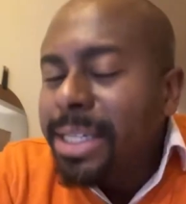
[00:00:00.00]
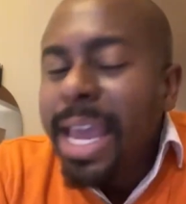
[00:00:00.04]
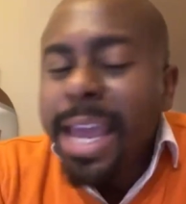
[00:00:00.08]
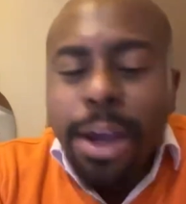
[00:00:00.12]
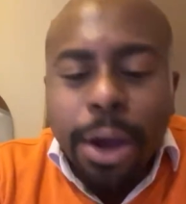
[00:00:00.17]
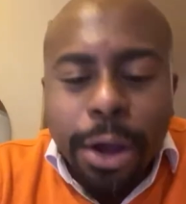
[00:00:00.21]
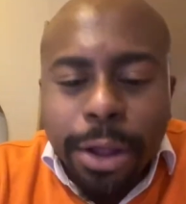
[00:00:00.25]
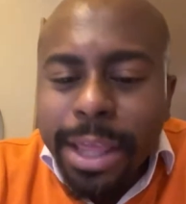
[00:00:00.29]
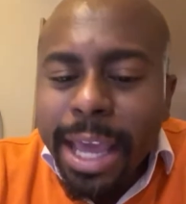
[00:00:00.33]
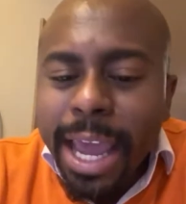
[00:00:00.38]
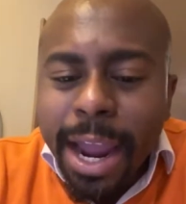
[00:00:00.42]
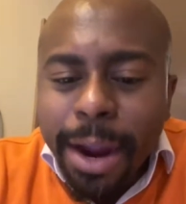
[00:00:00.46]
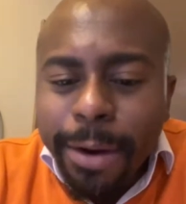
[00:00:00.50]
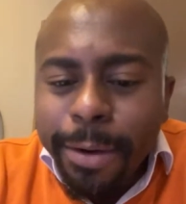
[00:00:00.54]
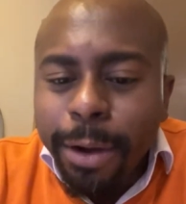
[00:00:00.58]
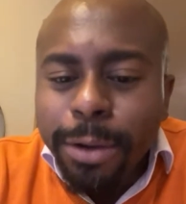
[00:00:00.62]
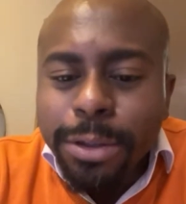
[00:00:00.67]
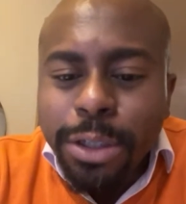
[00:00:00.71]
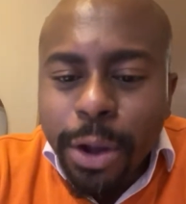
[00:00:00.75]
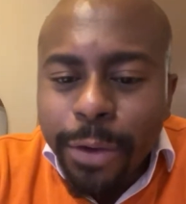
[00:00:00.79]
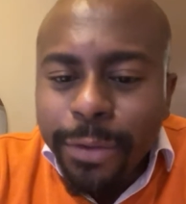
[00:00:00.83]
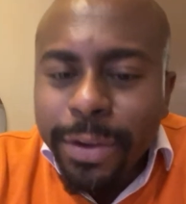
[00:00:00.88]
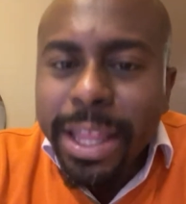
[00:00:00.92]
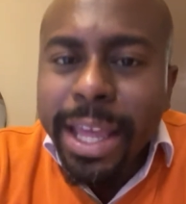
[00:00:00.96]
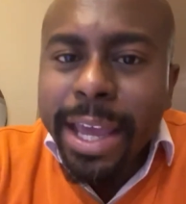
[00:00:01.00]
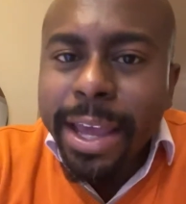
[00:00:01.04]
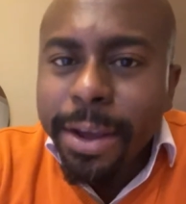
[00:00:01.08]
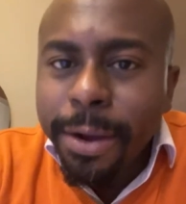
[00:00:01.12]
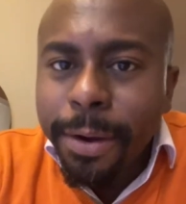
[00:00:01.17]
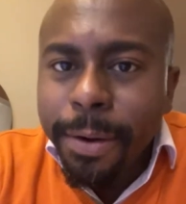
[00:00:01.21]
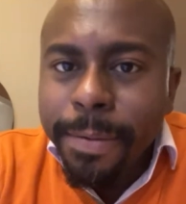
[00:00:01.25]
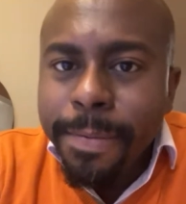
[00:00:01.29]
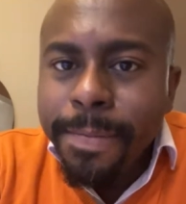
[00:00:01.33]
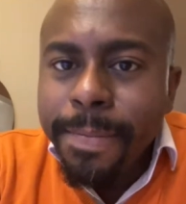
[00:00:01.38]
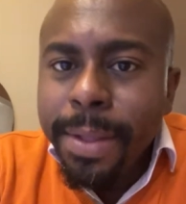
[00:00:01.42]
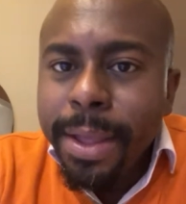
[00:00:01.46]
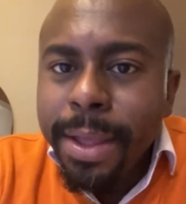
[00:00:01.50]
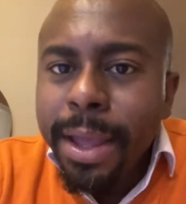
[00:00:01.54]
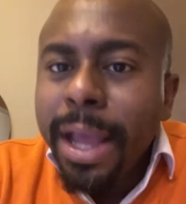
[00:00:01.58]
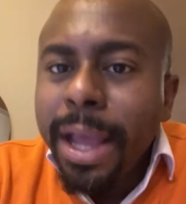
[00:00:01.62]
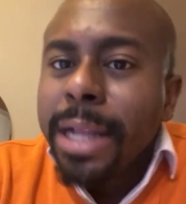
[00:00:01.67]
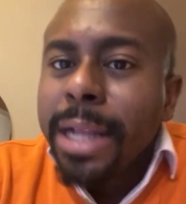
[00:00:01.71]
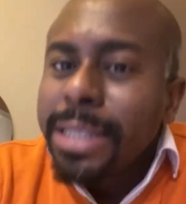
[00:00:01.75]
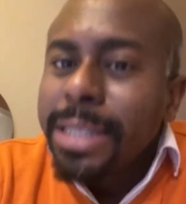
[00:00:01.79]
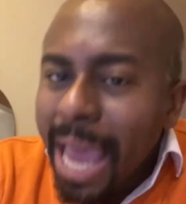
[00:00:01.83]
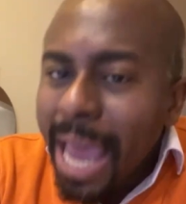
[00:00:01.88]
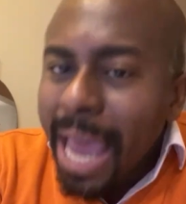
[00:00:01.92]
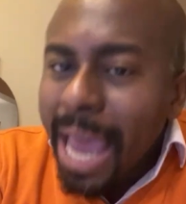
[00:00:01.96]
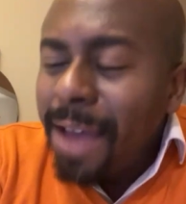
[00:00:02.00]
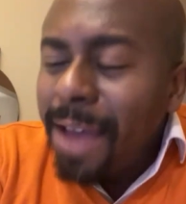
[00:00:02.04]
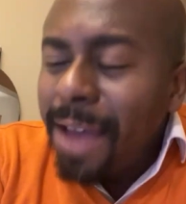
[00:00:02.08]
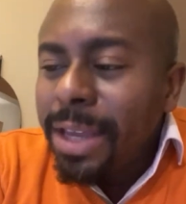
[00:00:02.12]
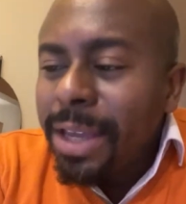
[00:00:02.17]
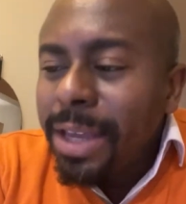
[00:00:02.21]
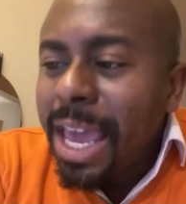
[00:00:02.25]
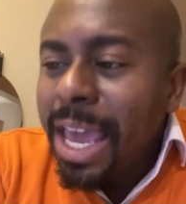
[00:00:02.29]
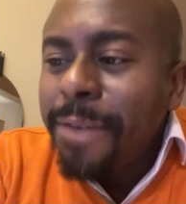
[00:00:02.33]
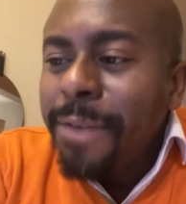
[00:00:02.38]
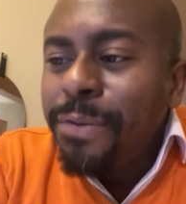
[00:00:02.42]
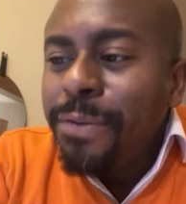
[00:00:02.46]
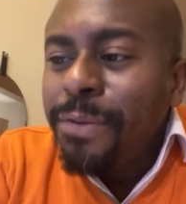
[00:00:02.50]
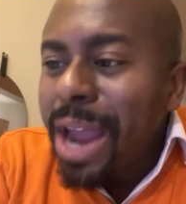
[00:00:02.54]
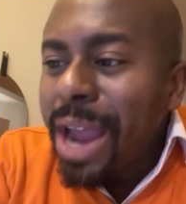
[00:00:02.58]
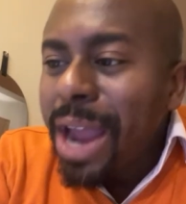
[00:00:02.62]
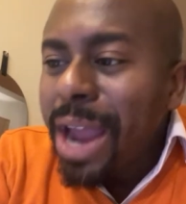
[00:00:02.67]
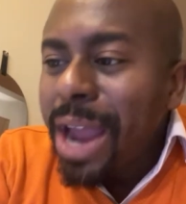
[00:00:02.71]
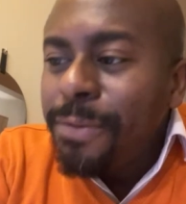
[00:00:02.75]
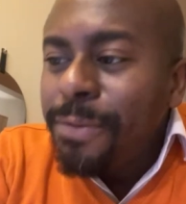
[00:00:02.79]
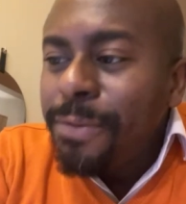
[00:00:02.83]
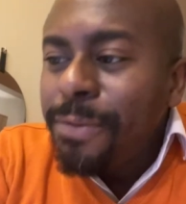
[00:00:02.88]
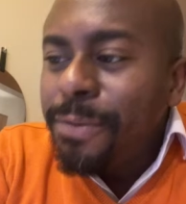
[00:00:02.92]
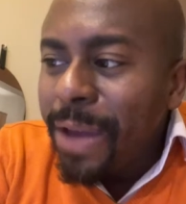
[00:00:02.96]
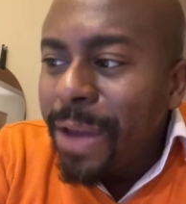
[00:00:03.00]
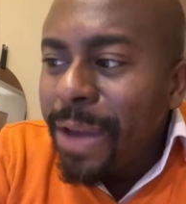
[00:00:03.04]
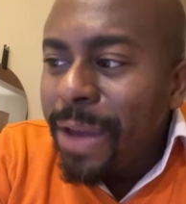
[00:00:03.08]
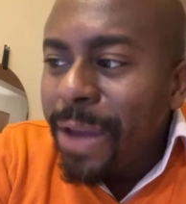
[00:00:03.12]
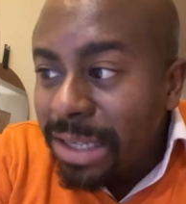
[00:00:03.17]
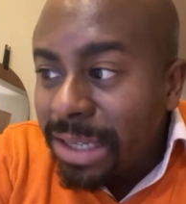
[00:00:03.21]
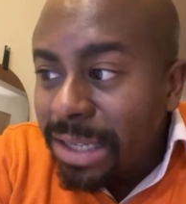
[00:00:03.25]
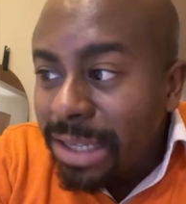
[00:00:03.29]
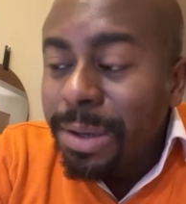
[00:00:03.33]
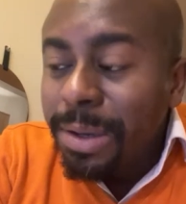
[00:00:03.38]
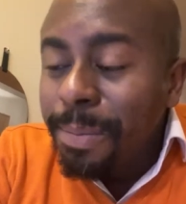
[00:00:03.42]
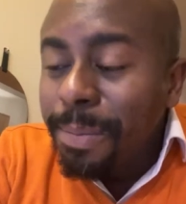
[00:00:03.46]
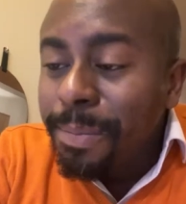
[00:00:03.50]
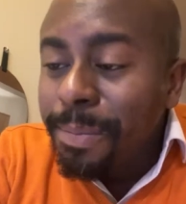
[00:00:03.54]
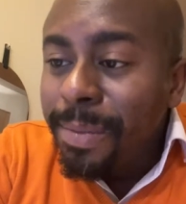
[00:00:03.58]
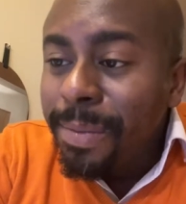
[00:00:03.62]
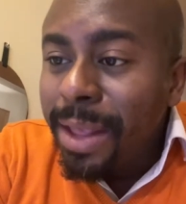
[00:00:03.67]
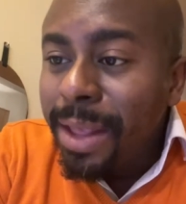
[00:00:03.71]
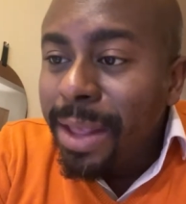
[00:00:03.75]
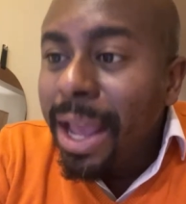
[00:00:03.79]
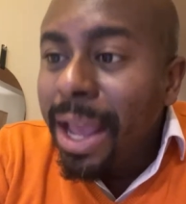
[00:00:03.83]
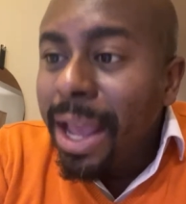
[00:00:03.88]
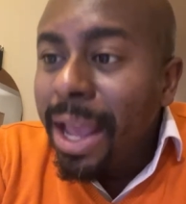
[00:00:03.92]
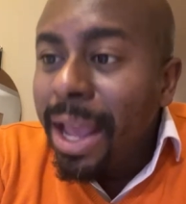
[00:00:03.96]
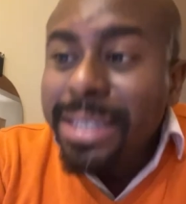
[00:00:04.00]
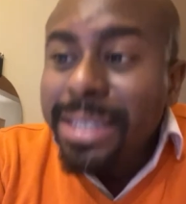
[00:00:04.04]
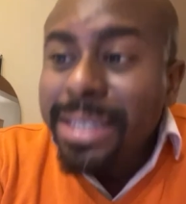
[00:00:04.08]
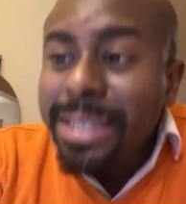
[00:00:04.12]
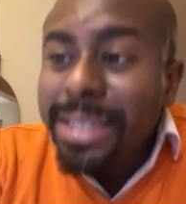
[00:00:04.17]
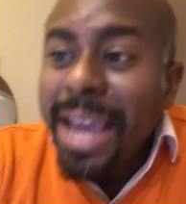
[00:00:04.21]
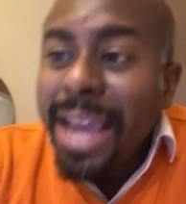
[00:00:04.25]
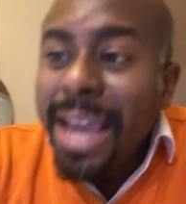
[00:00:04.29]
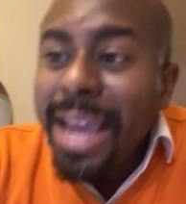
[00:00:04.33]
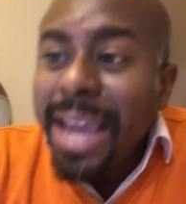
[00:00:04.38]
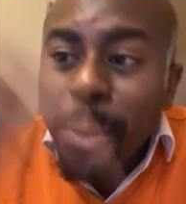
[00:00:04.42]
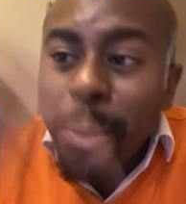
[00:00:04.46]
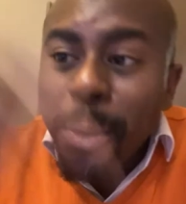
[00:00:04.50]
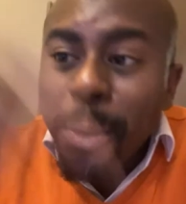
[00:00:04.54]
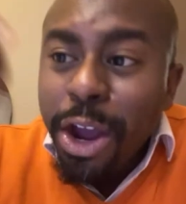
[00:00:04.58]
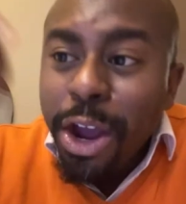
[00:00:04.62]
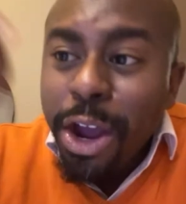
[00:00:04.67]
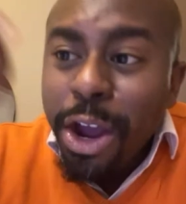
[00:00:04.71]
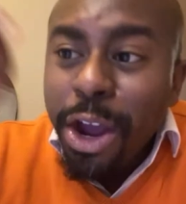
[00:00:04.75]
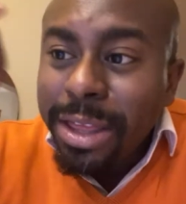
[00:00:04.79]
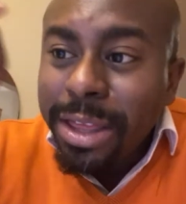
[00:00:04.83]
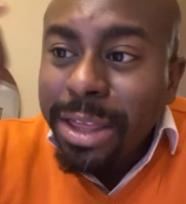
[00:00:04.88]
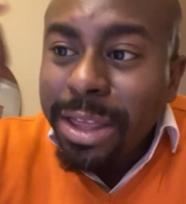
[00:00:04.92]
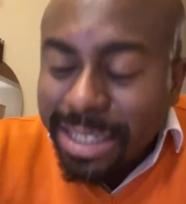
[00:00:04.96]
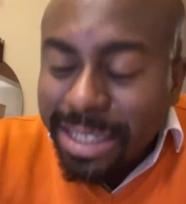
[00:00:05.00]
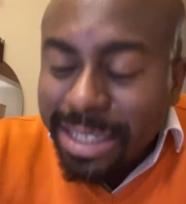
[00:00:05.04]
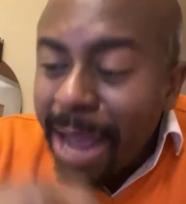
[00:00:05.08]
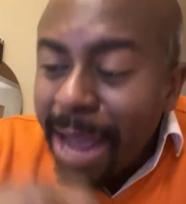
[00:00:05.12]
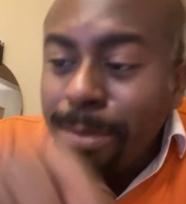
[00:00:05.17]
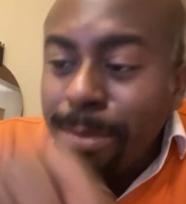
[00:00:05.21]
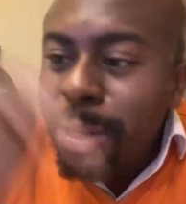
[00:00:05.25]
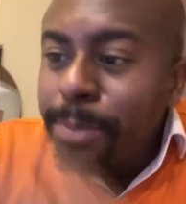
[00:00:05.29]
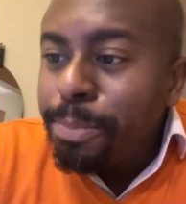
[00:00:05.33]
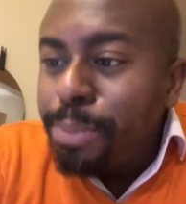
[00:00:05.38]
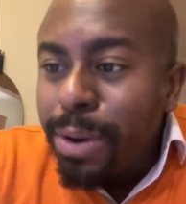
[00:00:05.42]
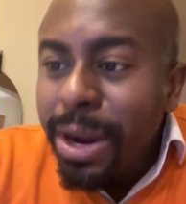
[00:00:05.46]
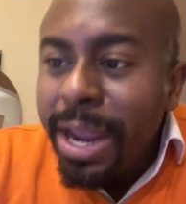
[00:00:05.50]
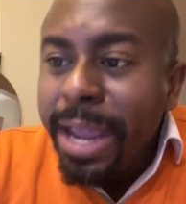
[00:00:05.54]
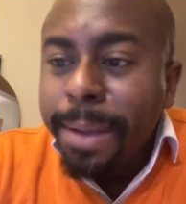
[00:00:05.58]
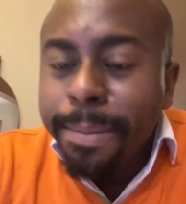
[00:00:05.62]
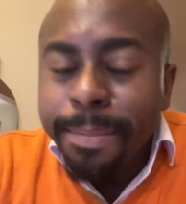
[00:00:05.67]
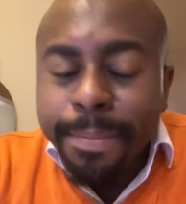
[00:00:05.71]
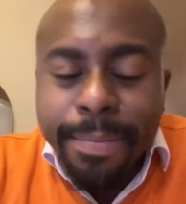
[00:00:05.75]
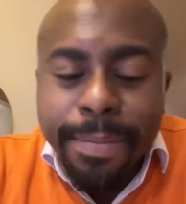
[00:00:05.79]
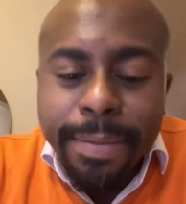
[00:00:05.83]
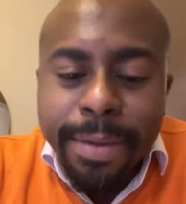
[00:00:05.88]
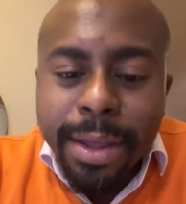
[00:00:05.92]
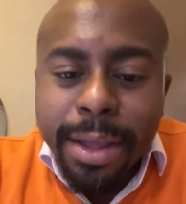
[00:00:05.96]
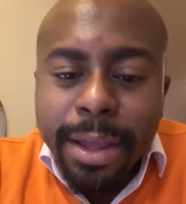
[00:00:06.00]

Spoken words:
all the arrows over the hill, to advocate for Afro-fascism, to say that we are the top supreme.